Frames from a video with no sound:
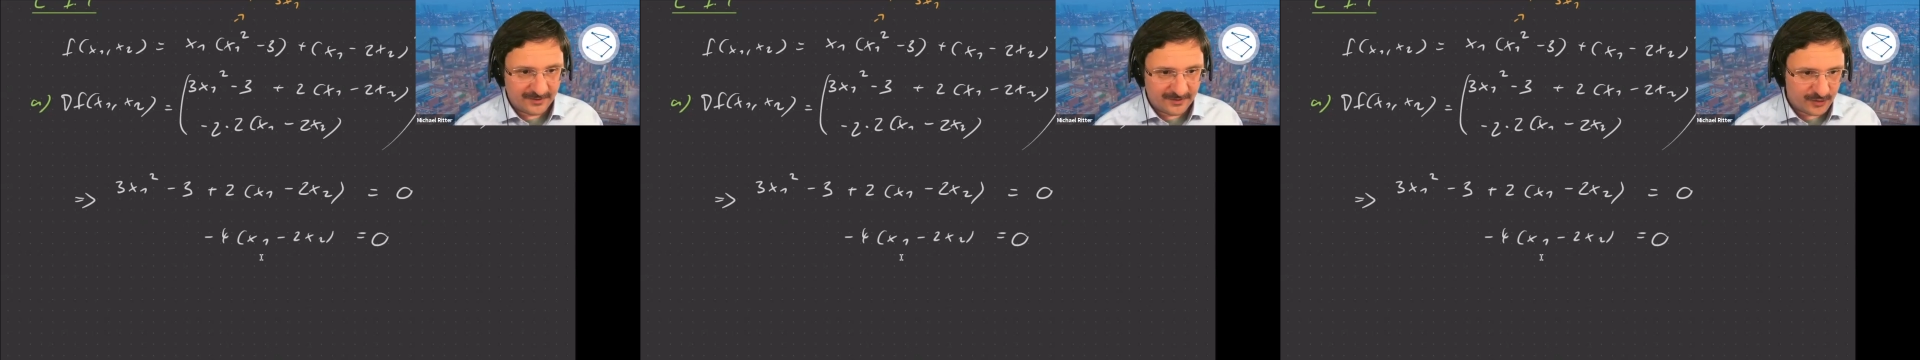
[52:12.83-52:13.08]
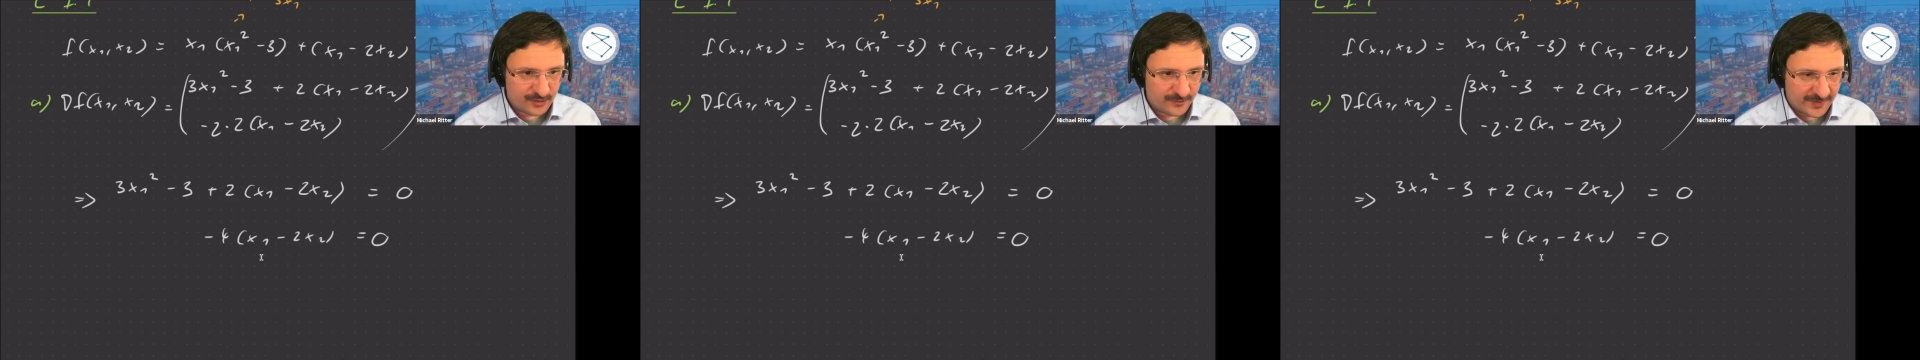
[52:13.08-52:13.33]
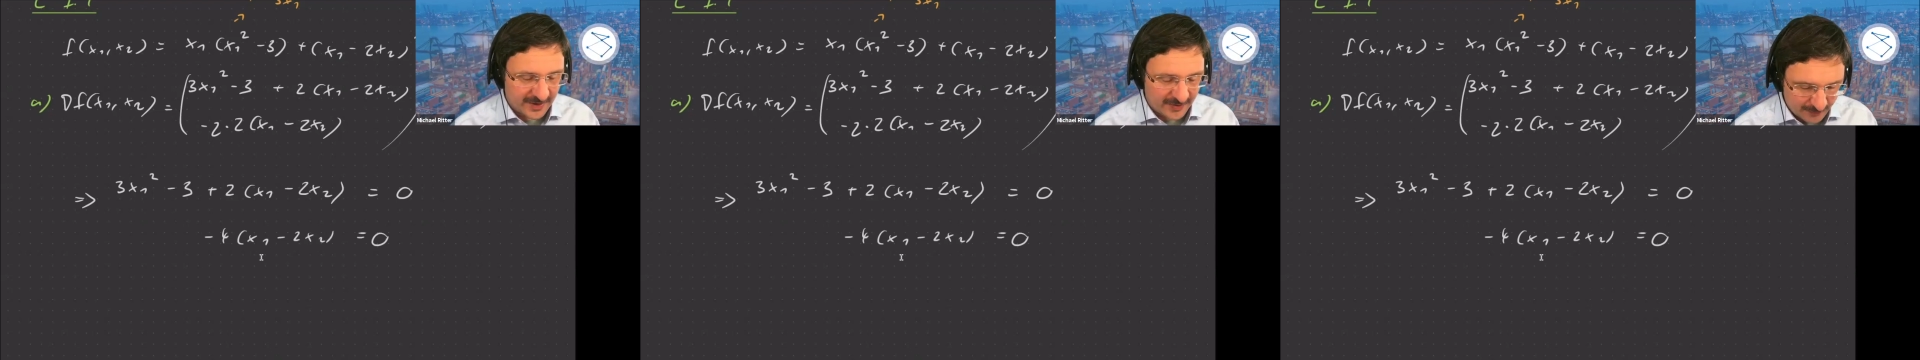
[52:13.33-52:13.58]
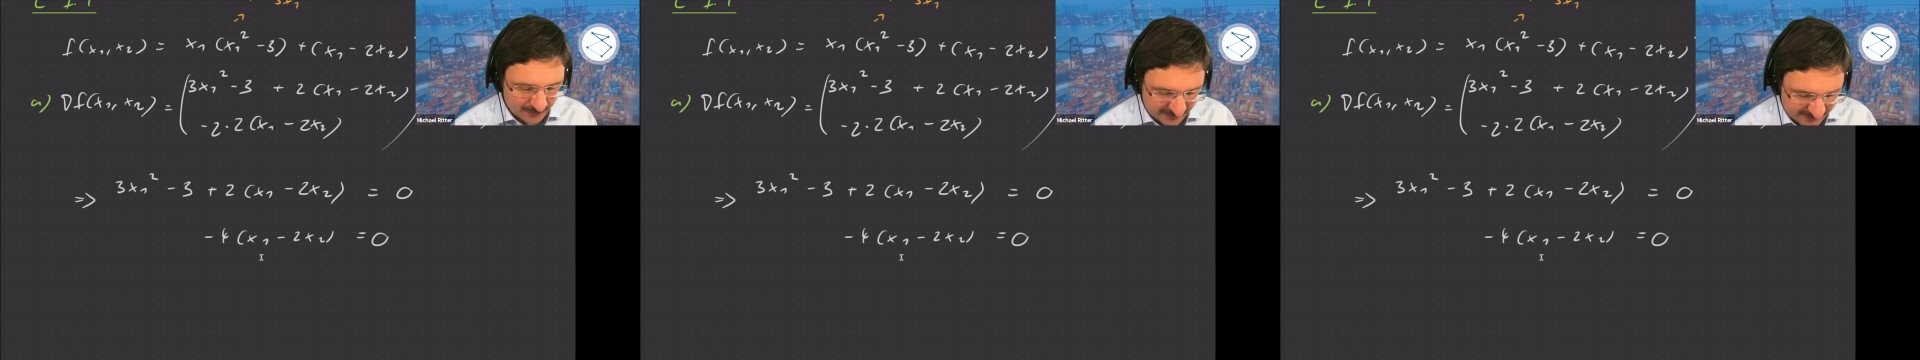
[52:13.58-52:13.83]
two
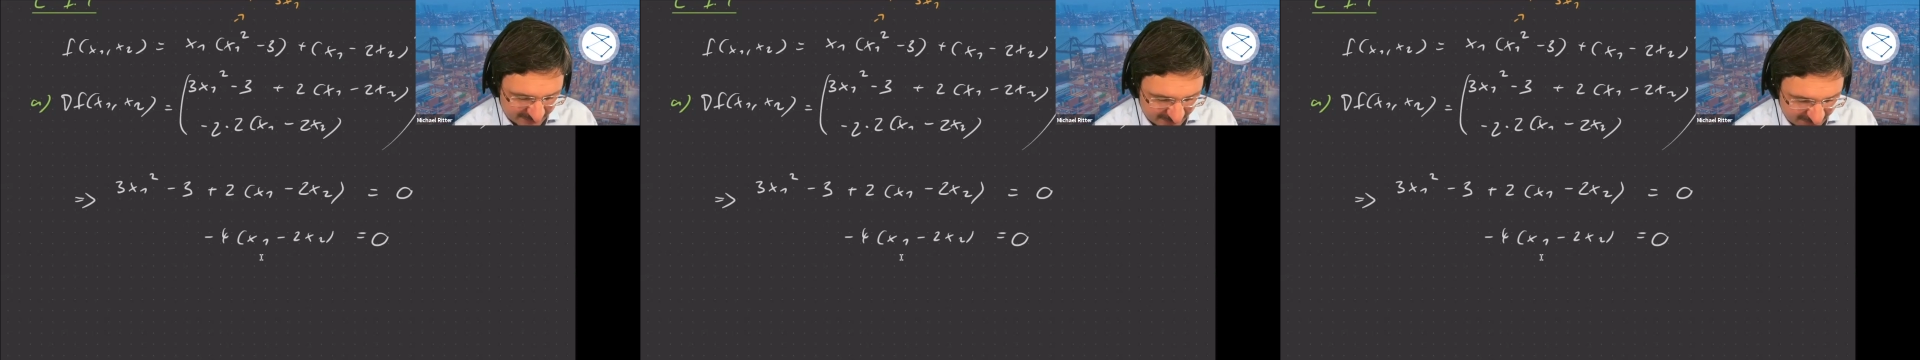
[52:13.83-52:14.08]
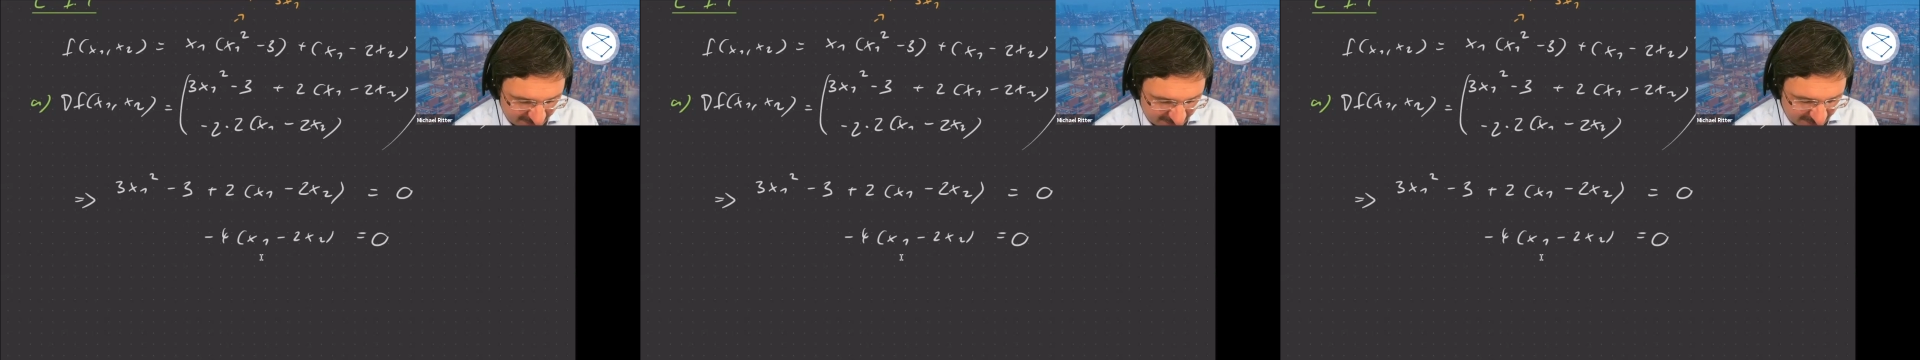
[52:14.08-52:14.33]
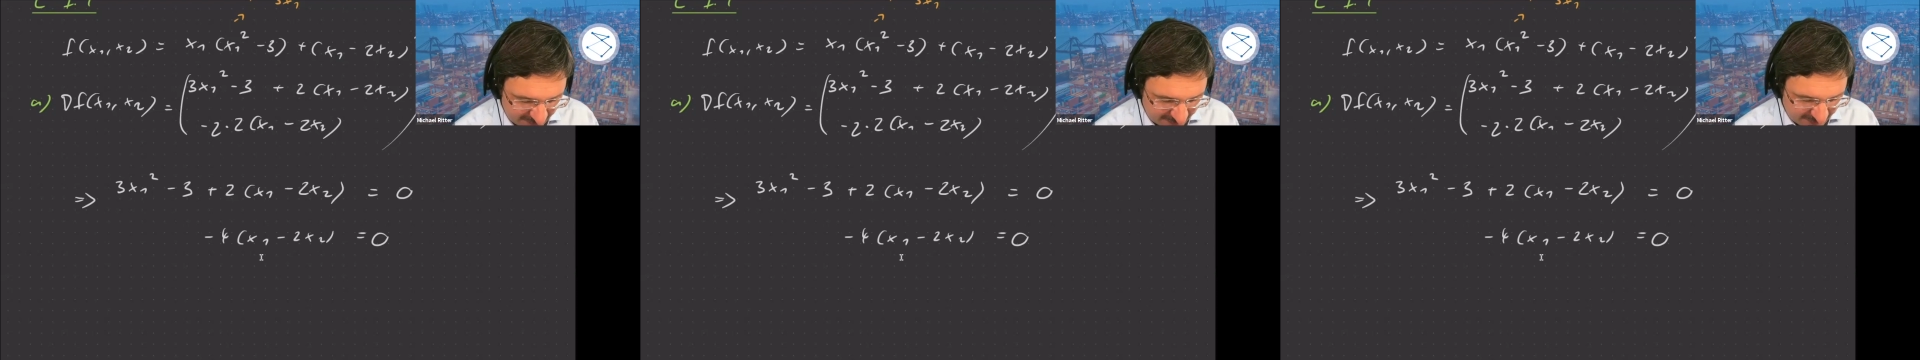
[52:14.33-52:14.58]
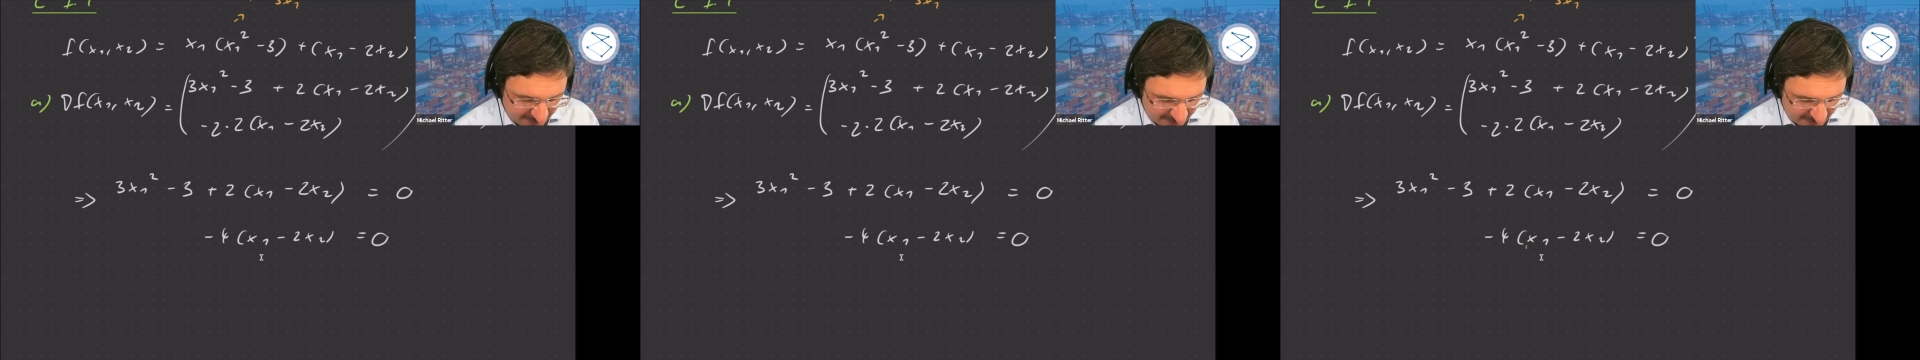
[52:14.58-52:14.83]
variables.
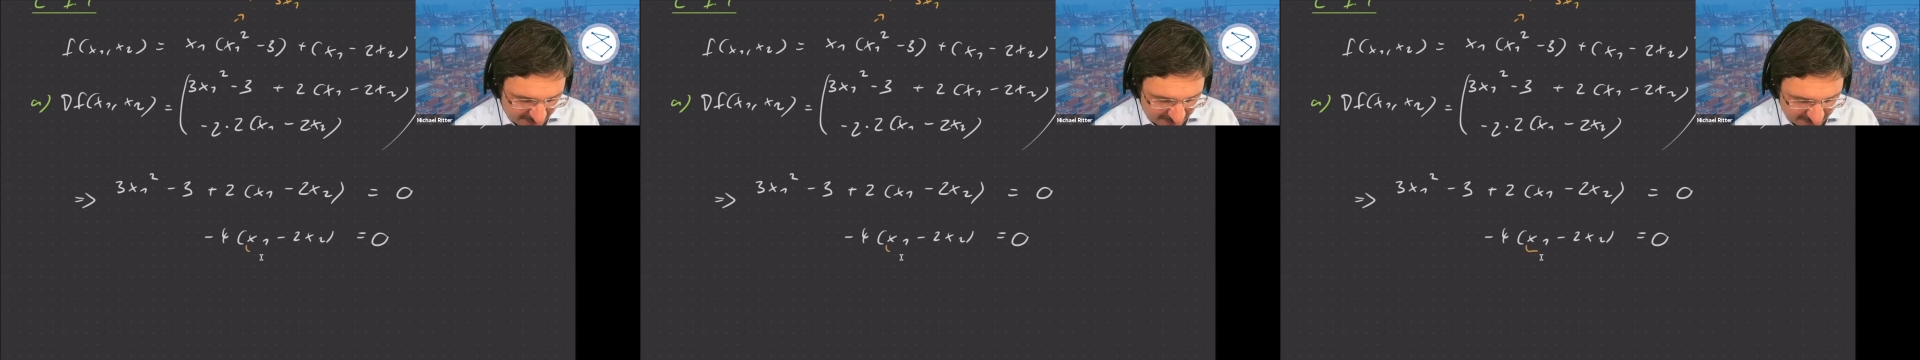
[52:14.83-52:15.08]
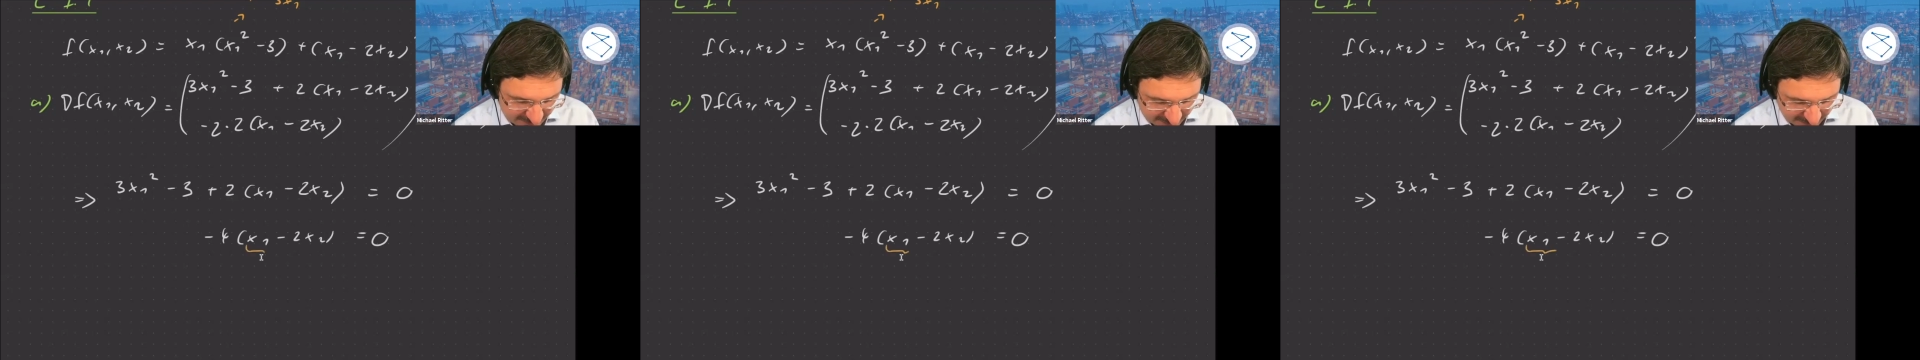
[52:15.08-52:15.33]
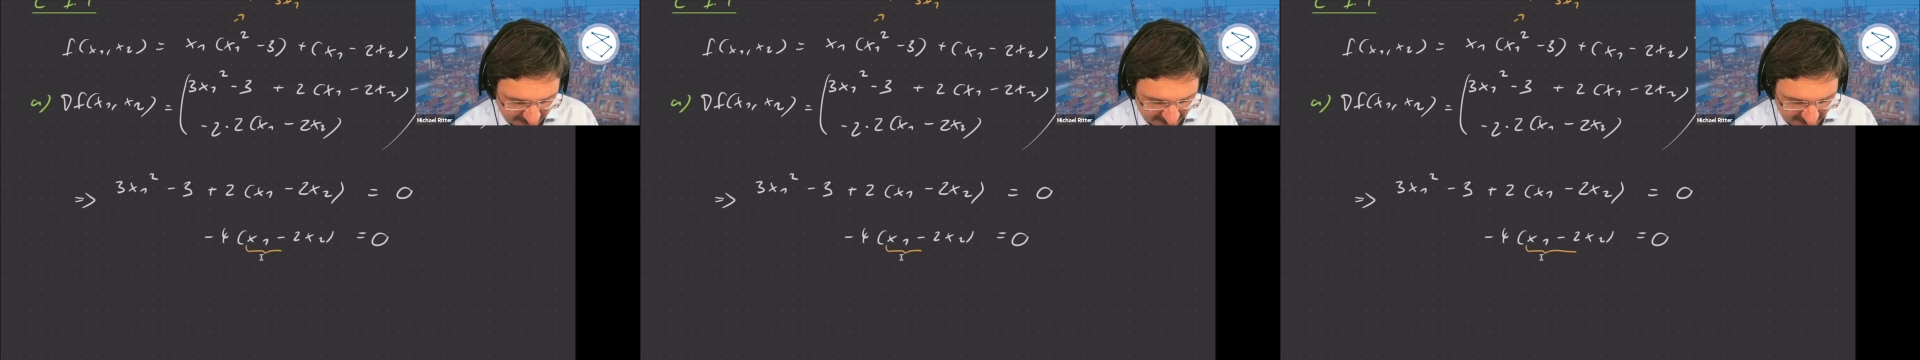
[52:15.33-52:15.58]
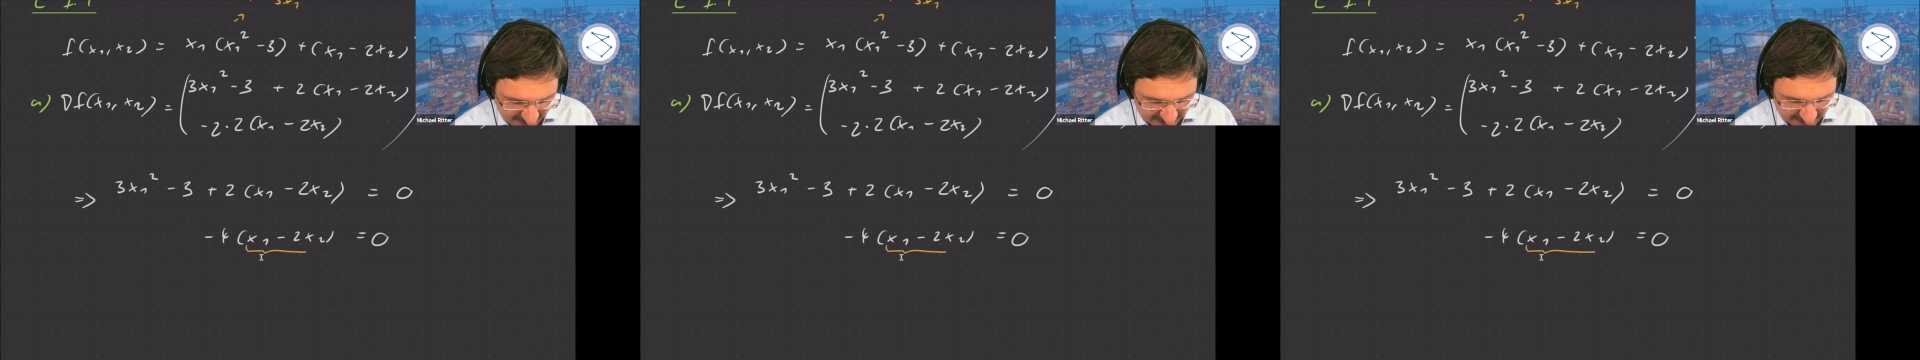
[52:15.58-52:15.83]
So if
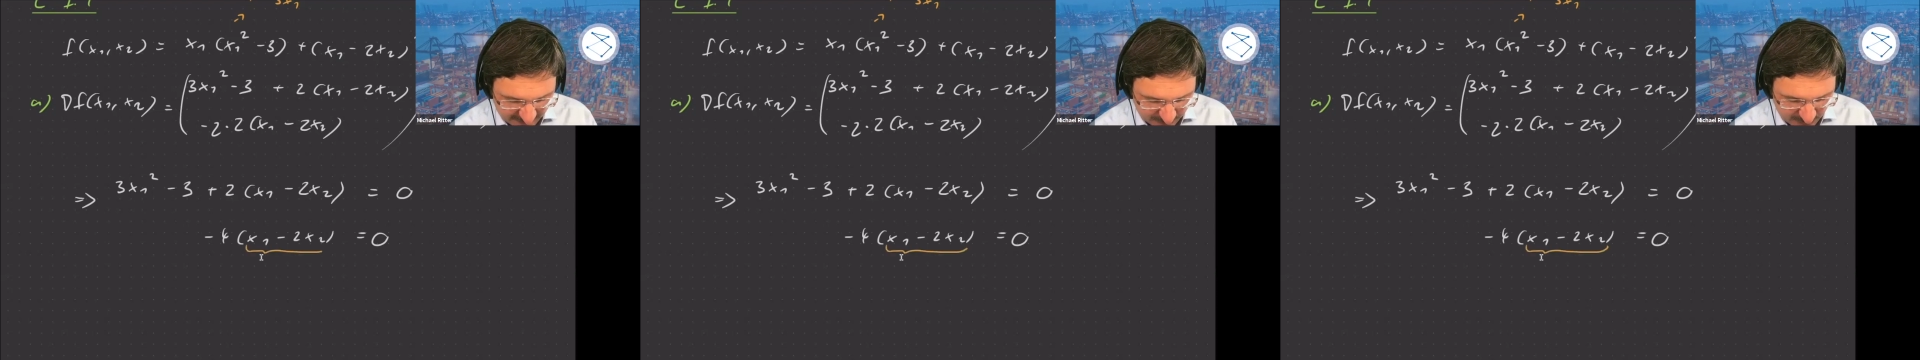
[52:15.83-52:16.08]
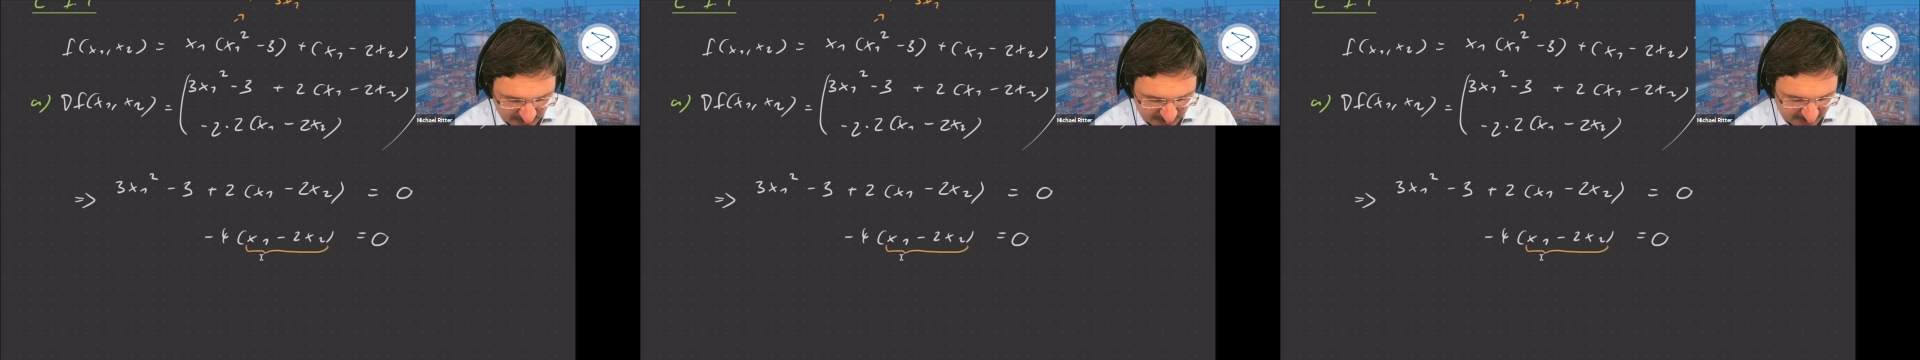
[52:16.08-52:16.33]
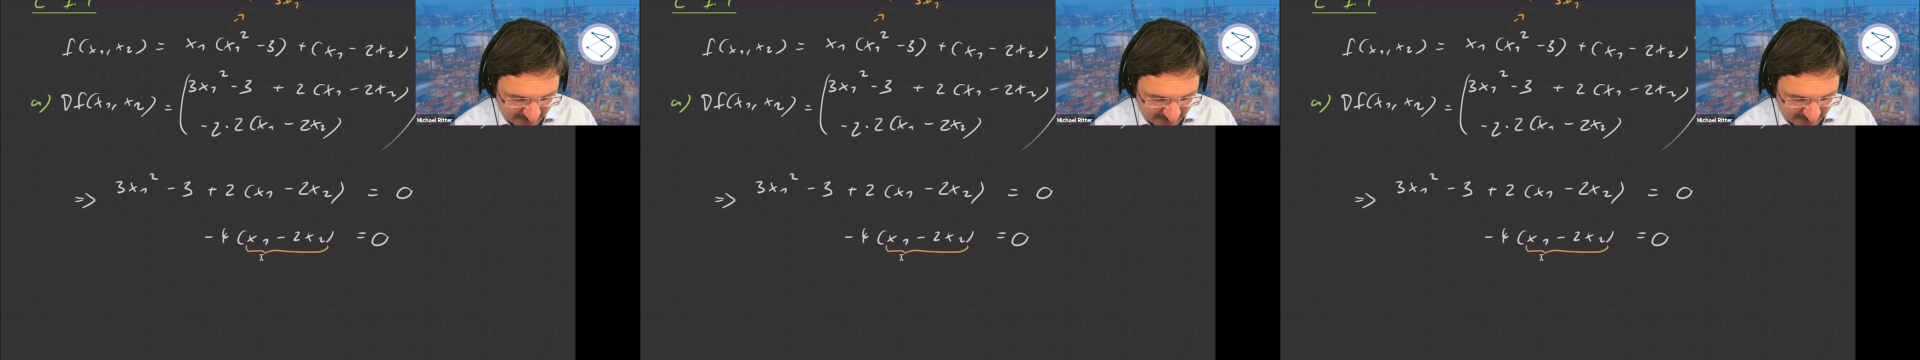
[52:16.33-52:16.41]
that expression is